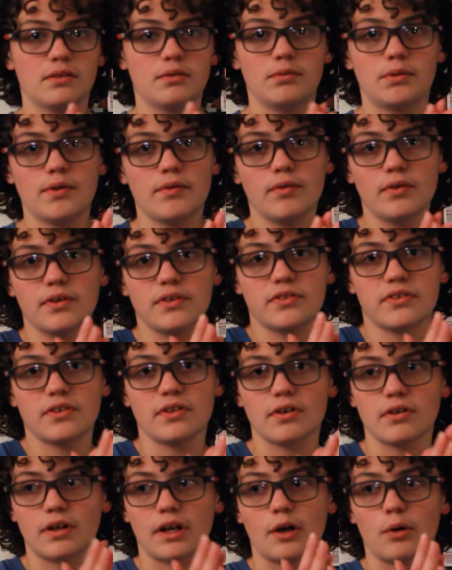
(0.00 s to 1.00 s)
we've only
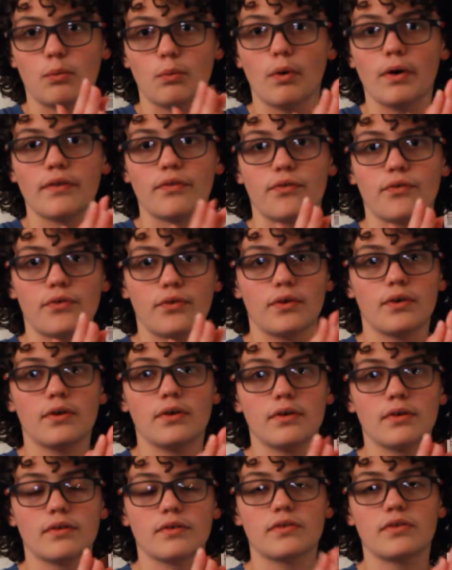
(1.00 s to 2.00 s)
seen her, once.
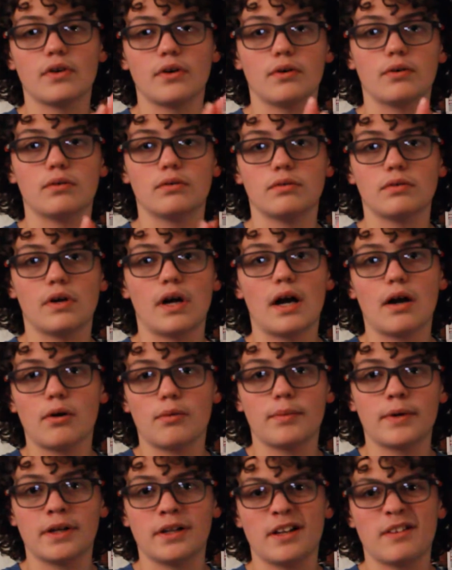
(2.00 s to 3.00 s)
So, how
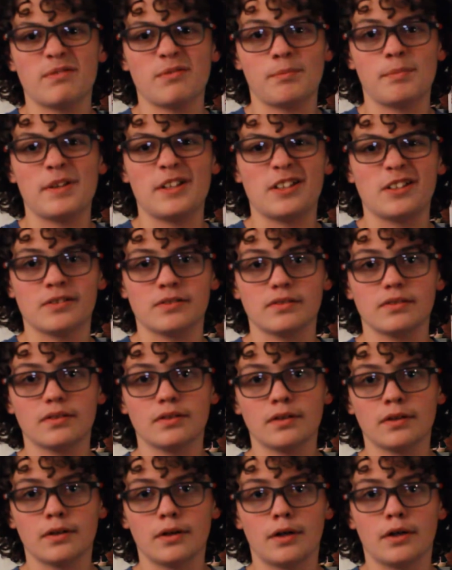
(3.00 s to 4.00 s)
are we going to have opinion?
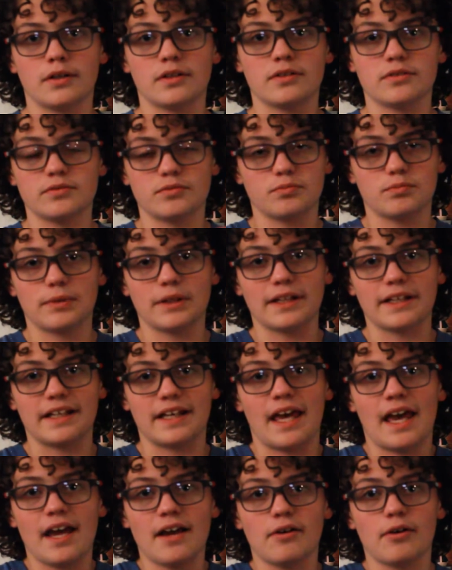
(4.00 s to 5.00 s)
Really
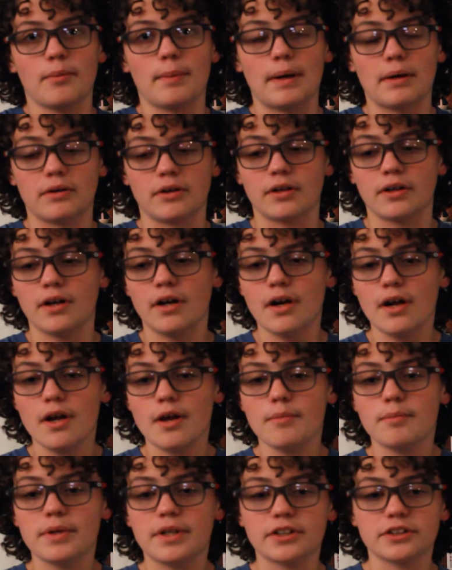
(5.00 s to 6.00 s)
care about her?
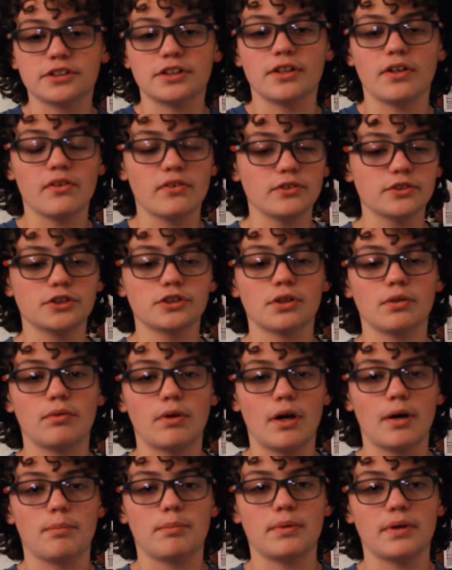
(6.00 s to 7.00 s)
Because she doesn't show
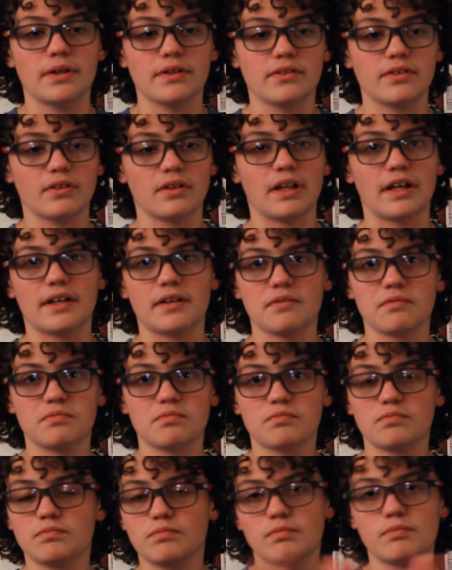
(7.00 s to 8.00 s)
up until,
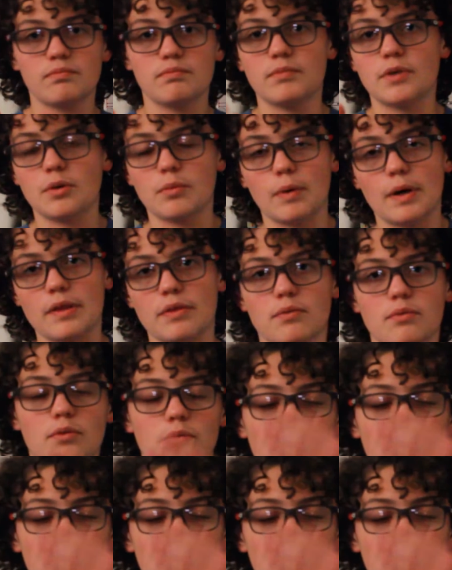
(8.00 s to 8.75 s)
midway through the